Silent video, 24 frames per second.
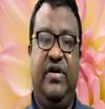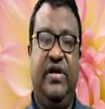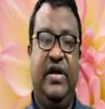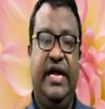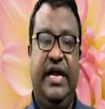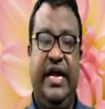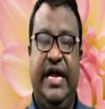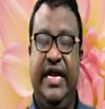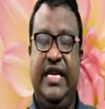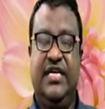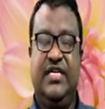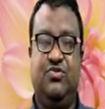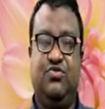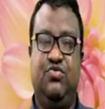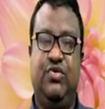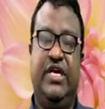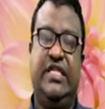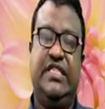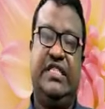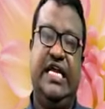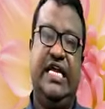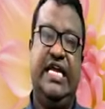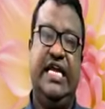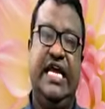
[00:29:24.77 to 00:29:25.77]
it is
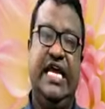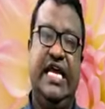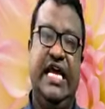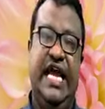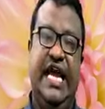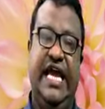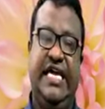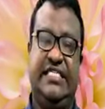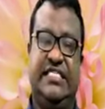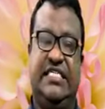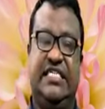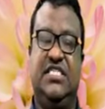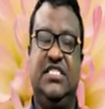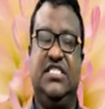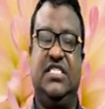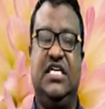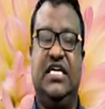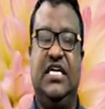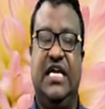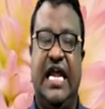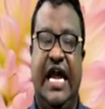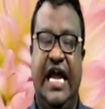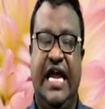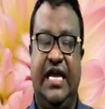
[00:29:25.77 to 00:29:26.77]
with any extension,
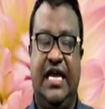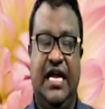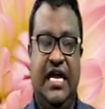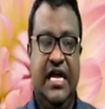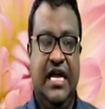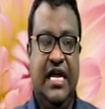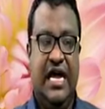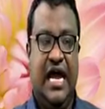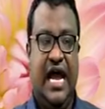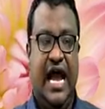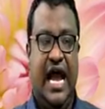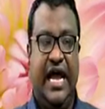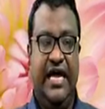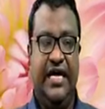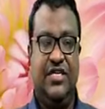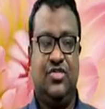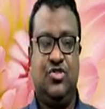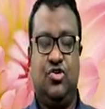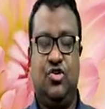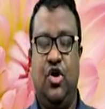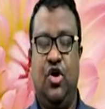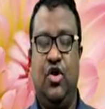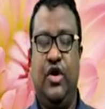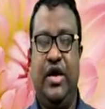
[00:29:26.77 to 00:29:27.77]
like I
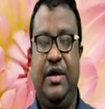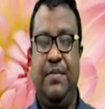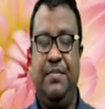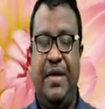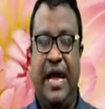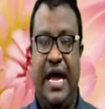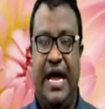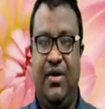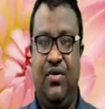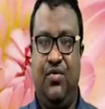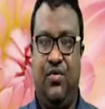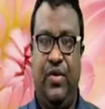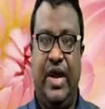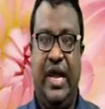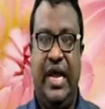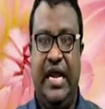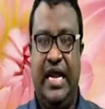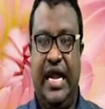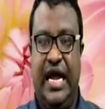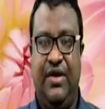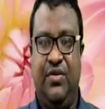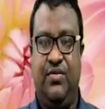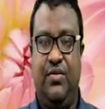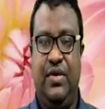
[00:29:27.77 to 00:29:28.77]
saw a man when
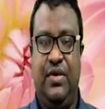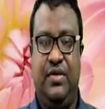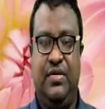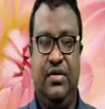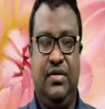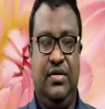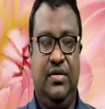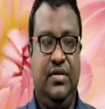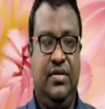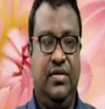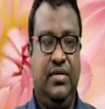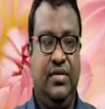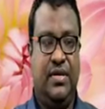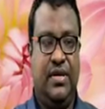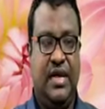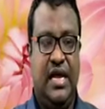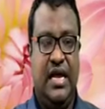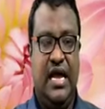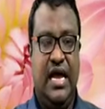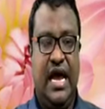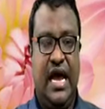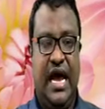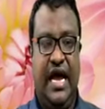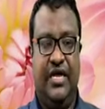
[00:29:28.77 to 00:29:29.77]

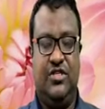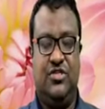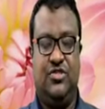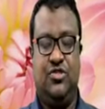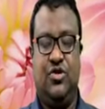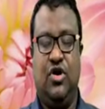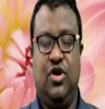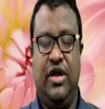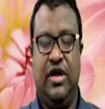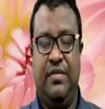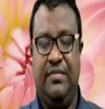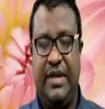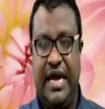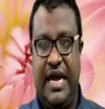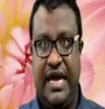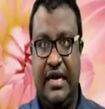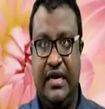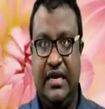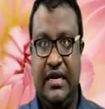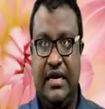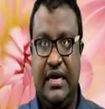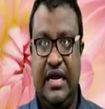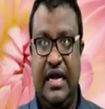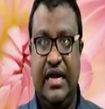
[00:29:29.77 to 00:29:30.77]
I saw a
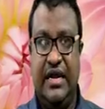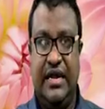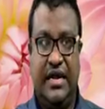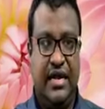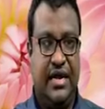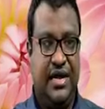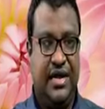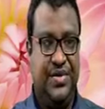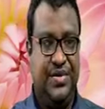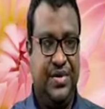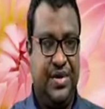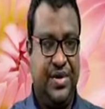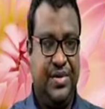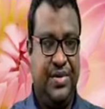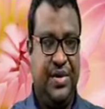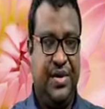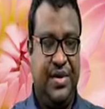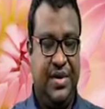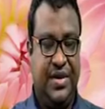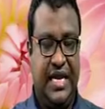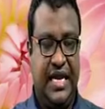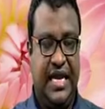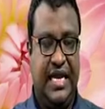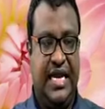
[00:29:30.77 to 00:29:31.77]
man,
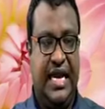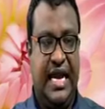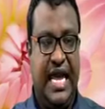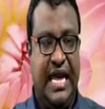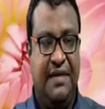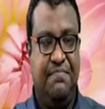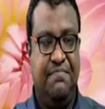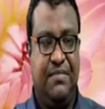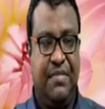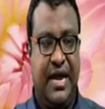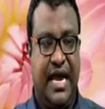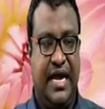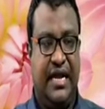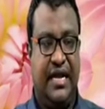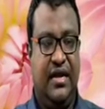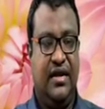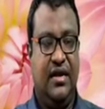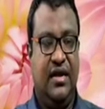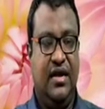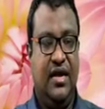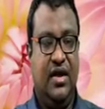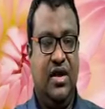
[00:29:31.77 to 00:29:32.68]
a lame man